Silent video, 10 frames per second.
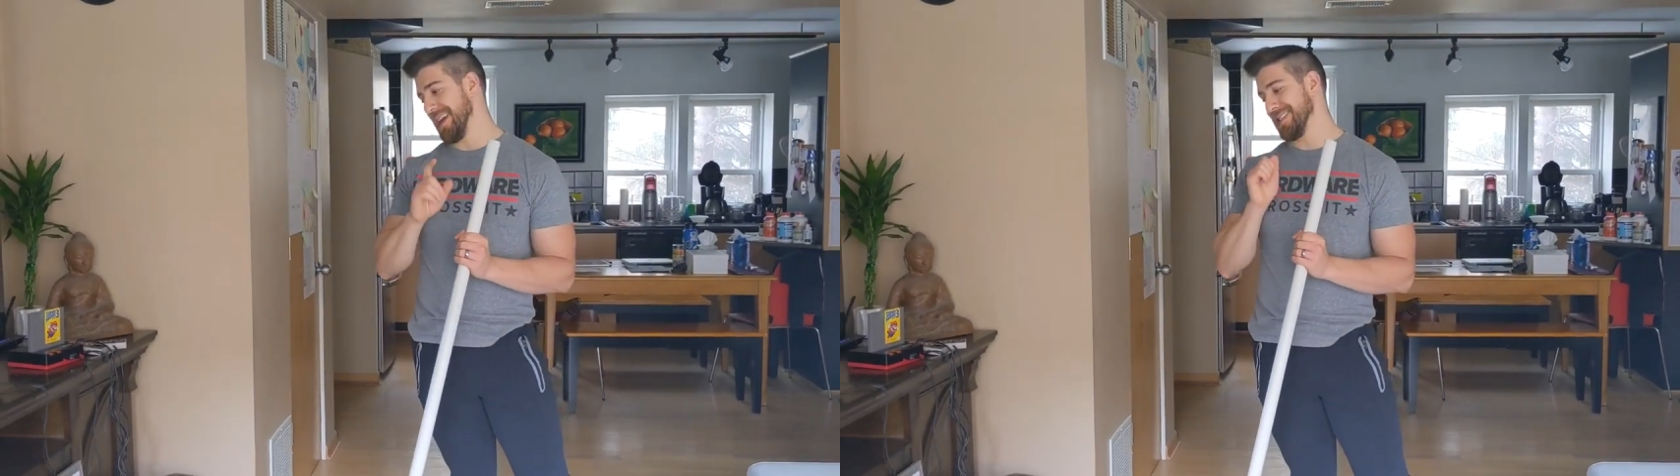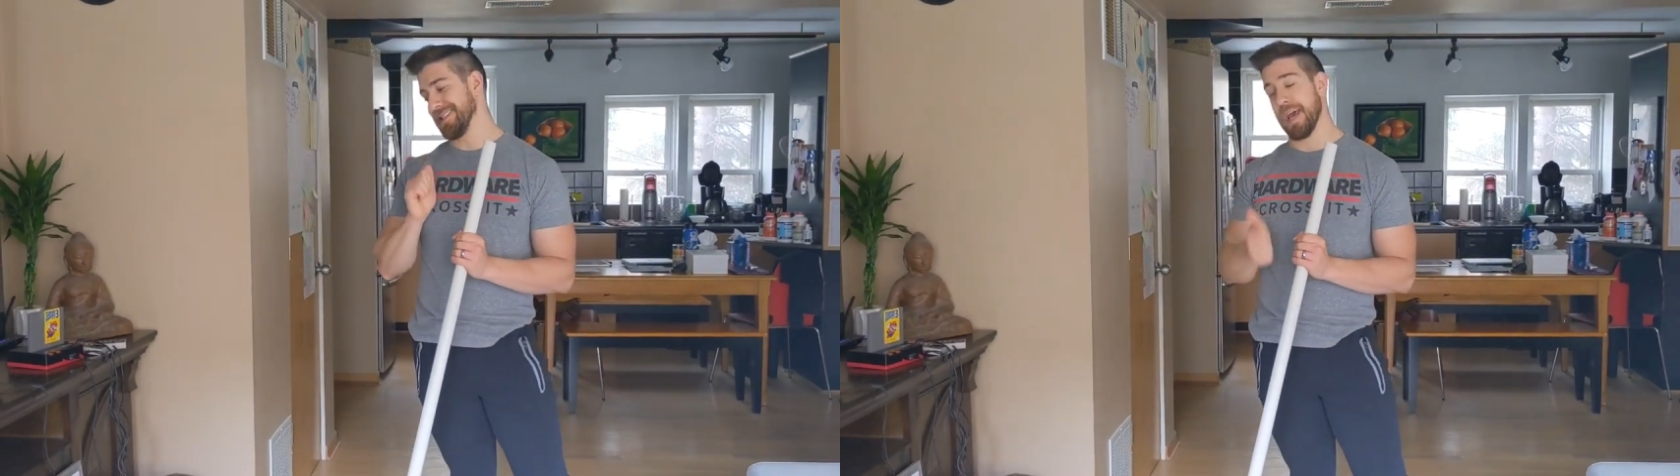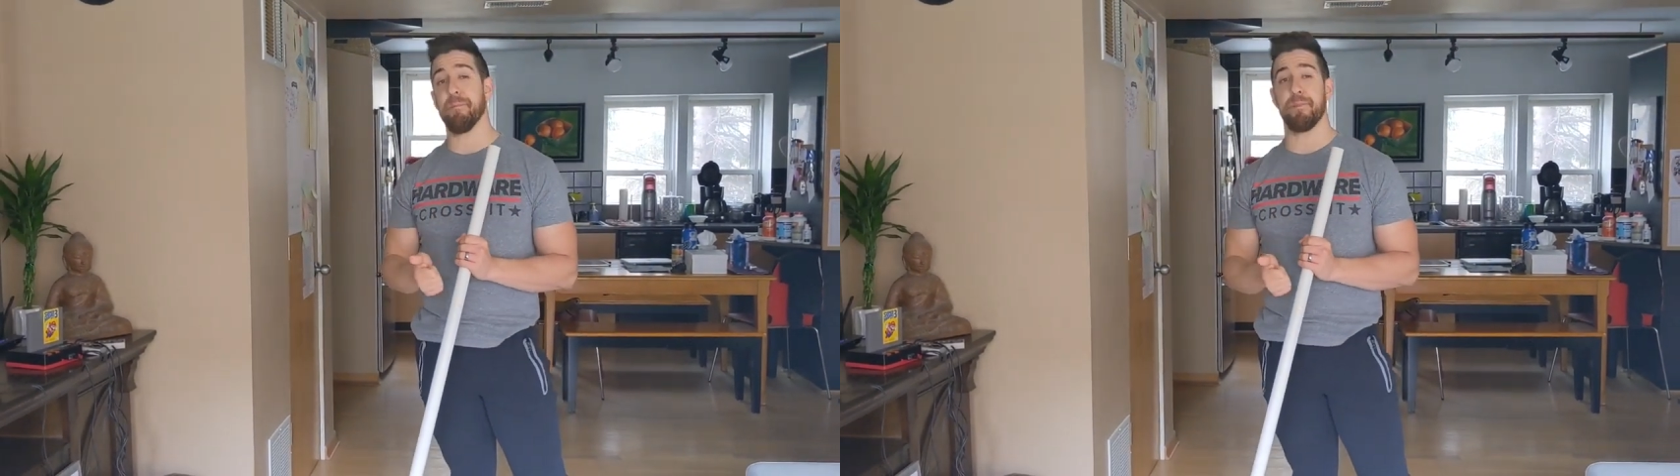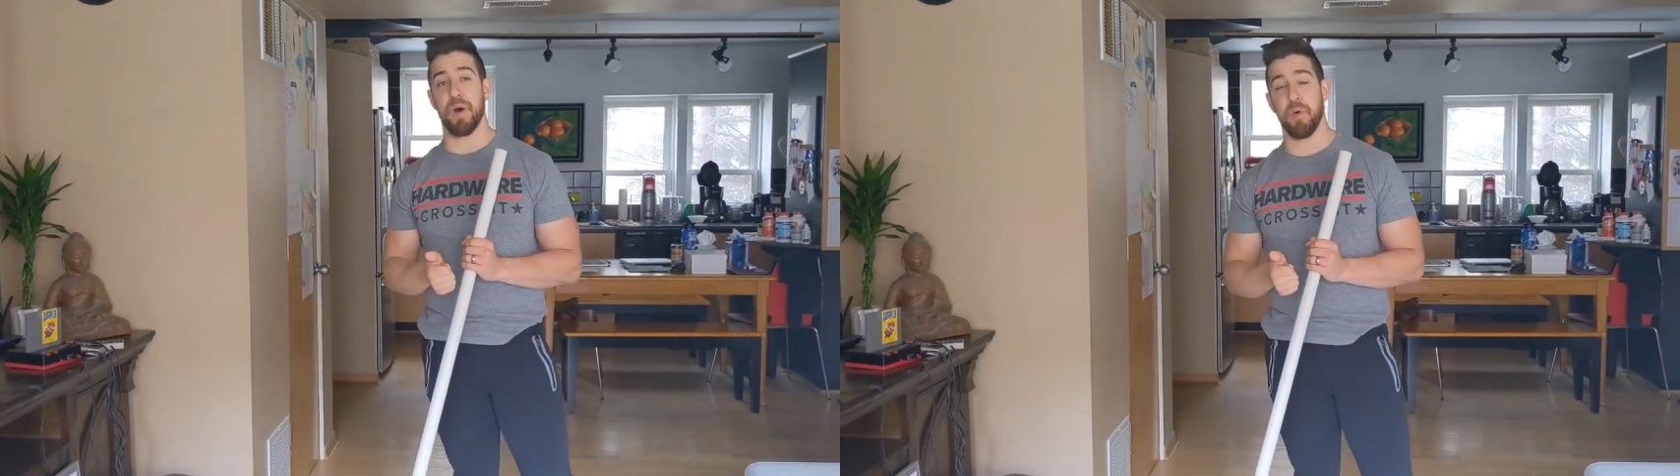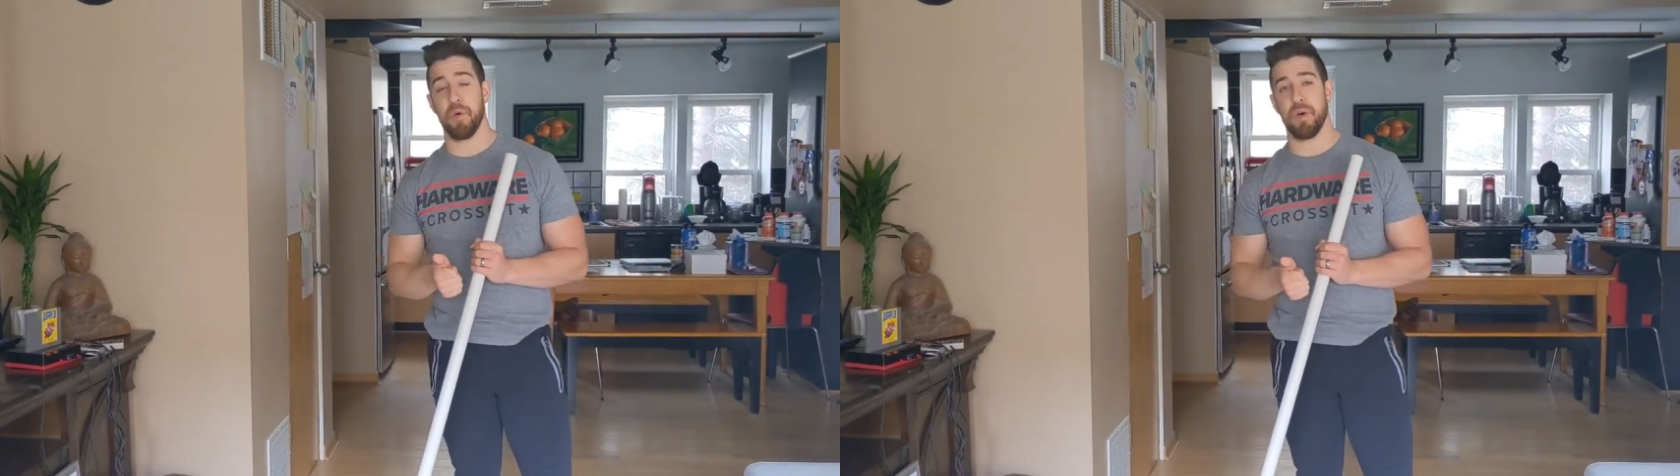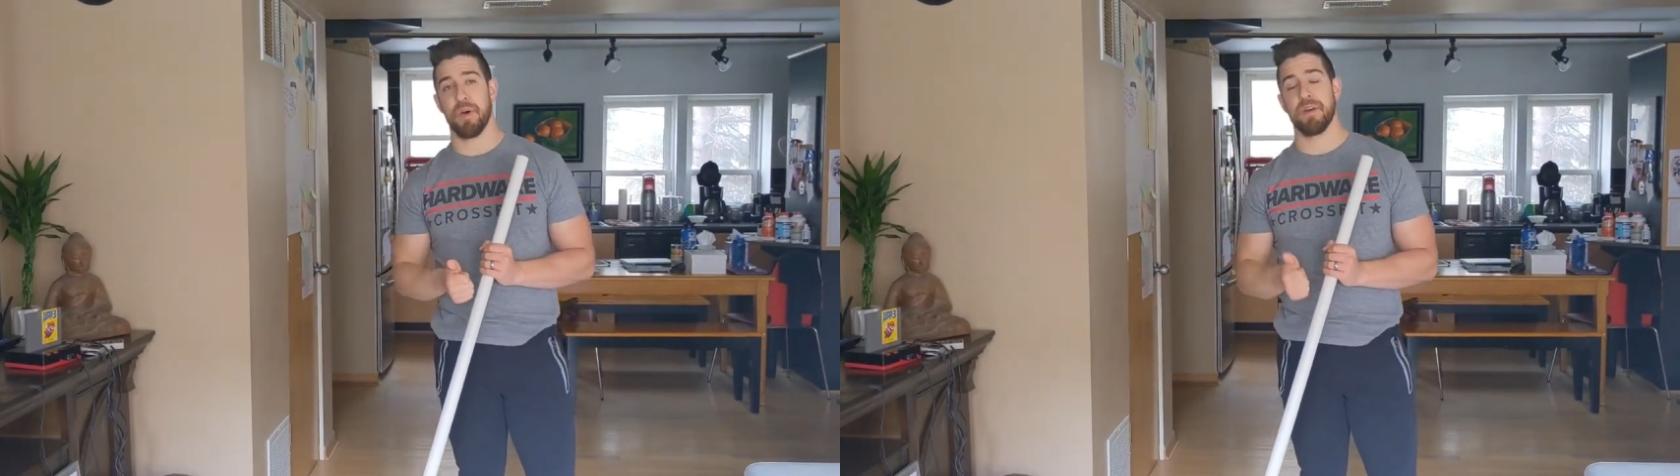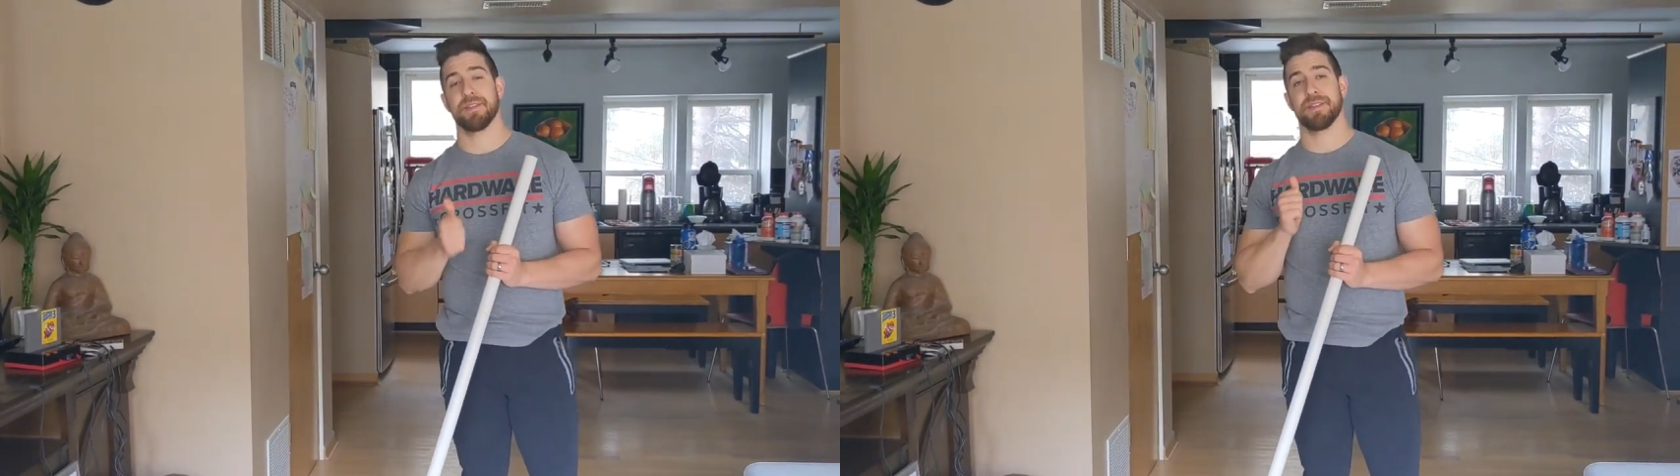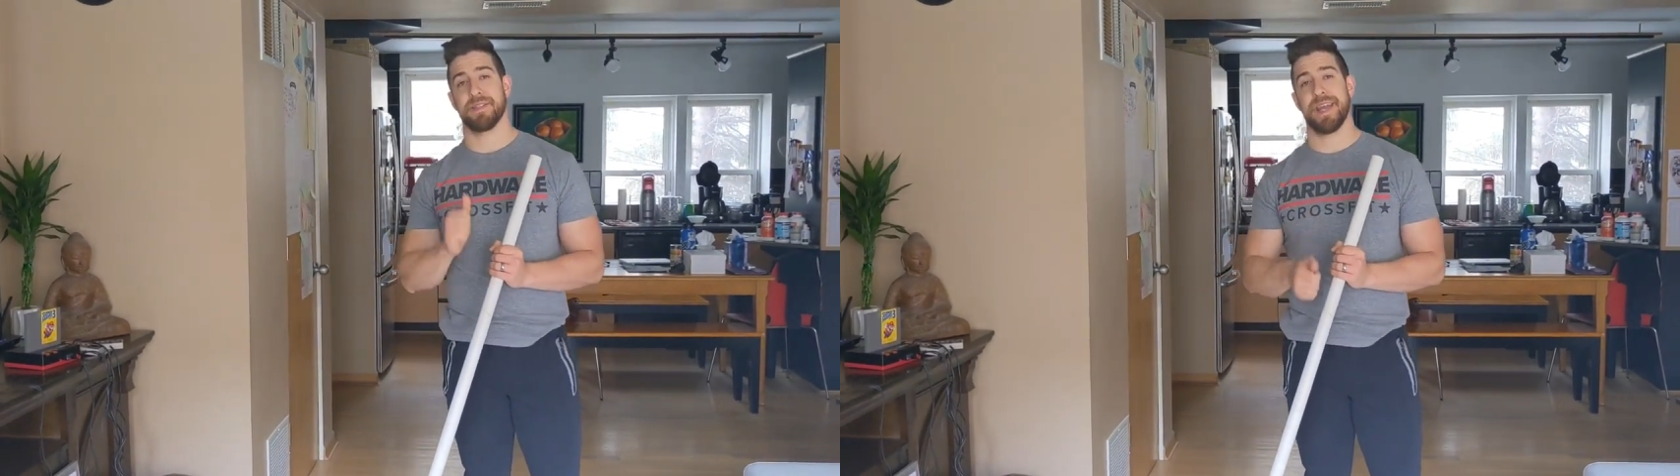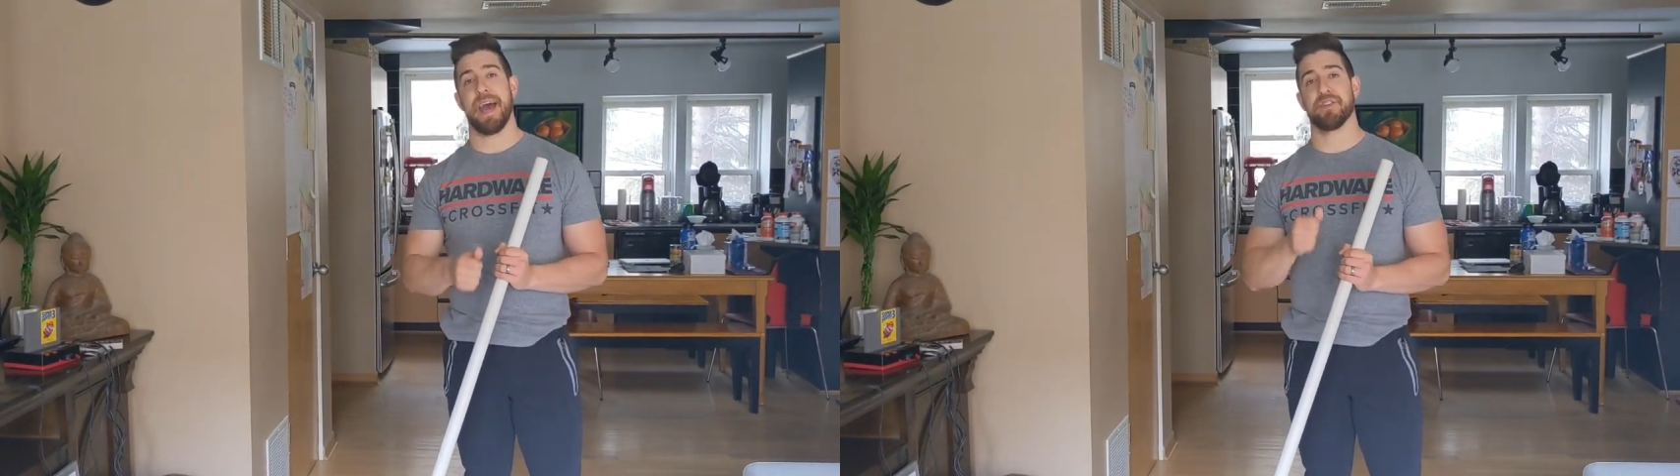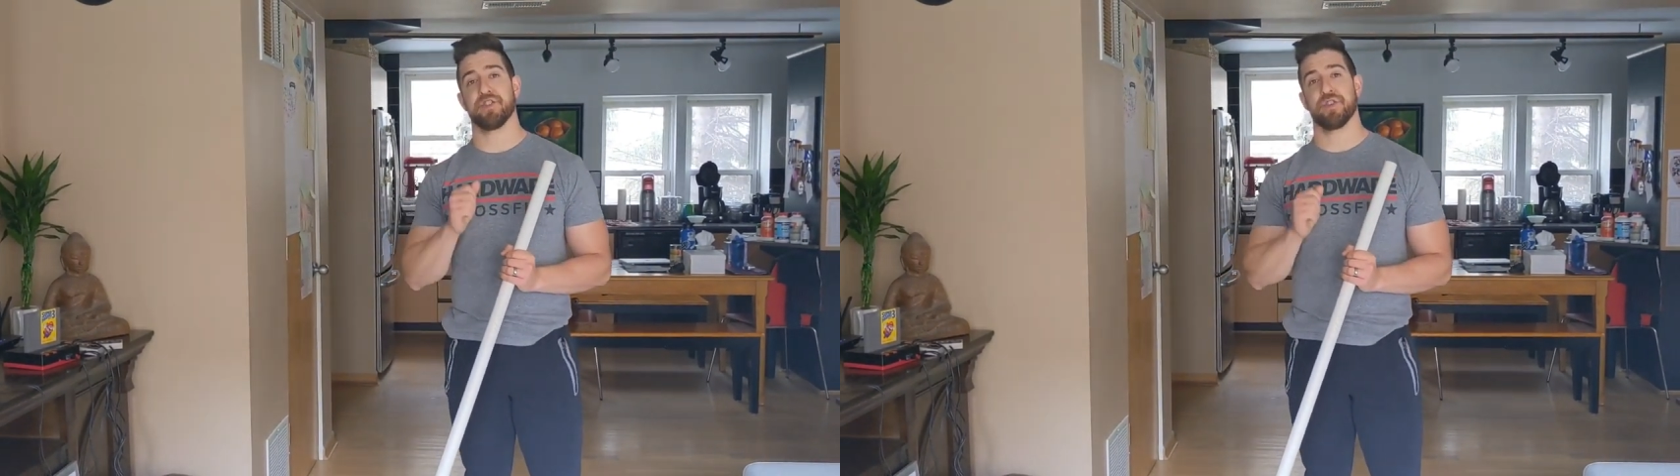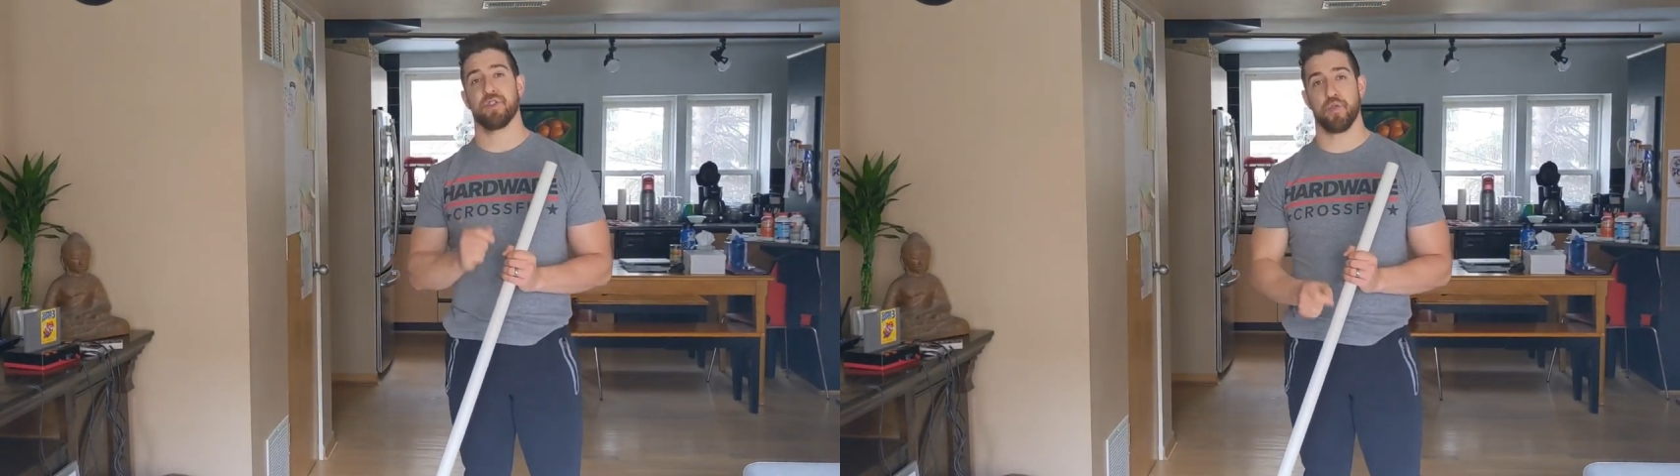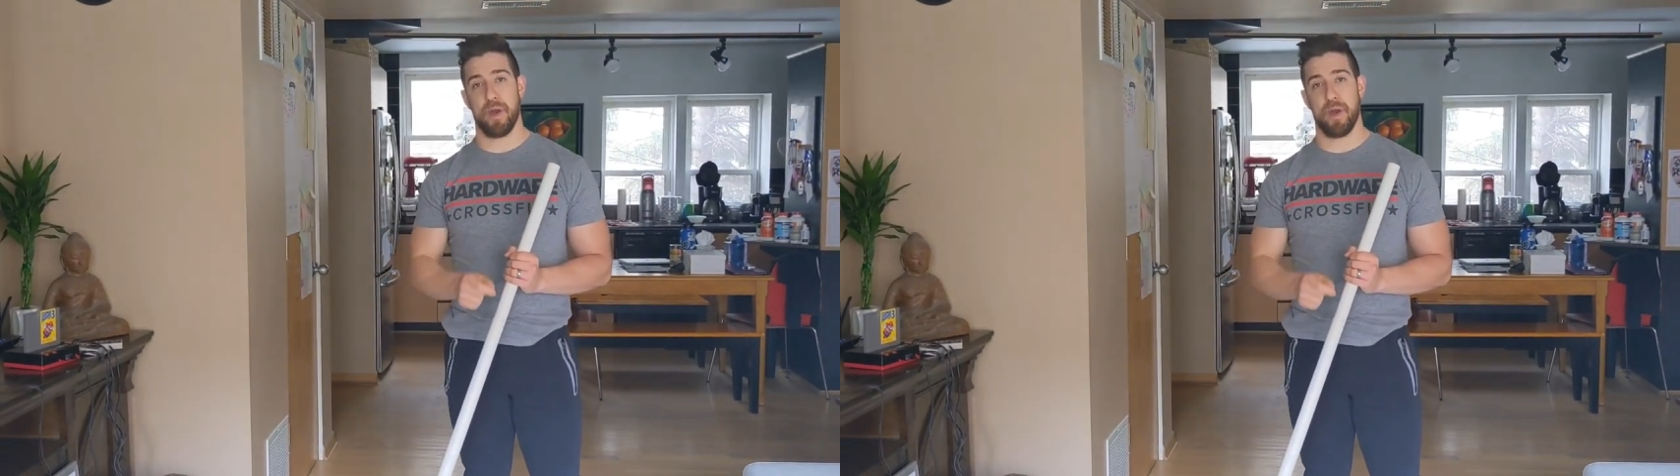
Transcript: a tempo snatch